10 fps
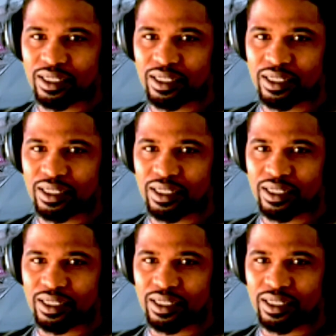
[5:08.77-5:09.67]

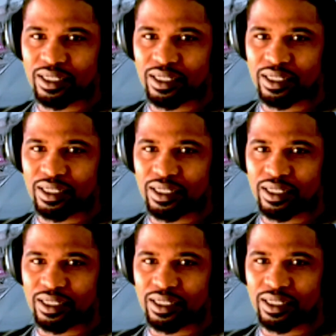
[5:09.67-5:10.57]

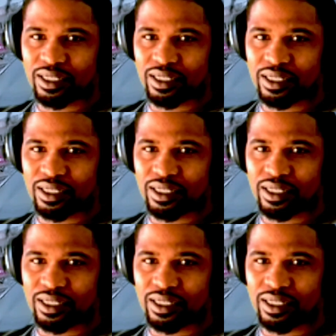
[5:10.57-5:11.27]
Nothing is said.